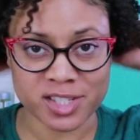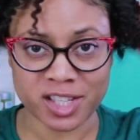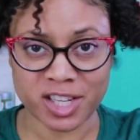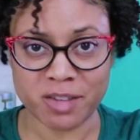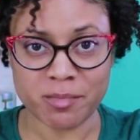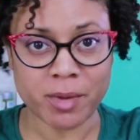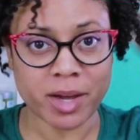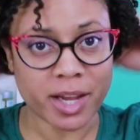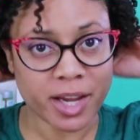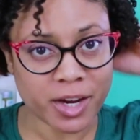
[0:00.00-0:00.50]

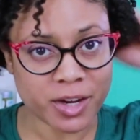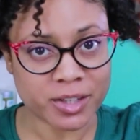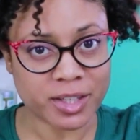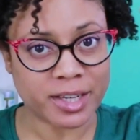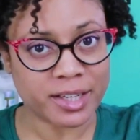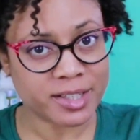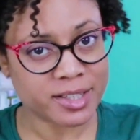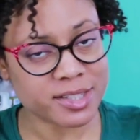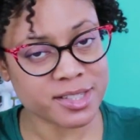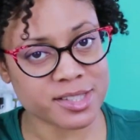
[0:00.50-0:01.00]
leave my hair
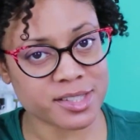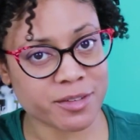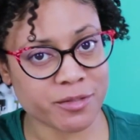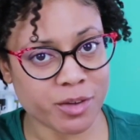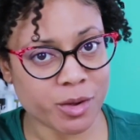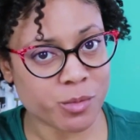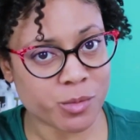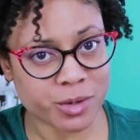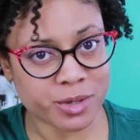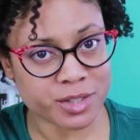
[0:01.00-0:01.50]
like this if
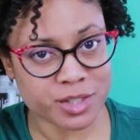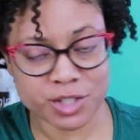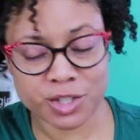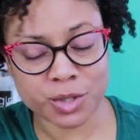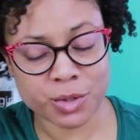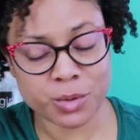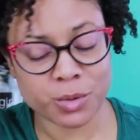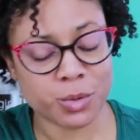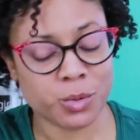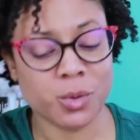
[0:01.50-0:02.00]
I want
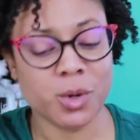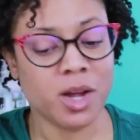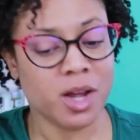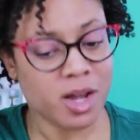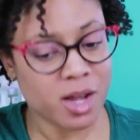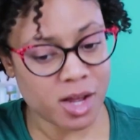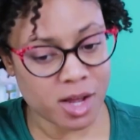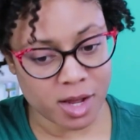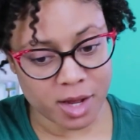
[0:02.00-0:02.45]
to.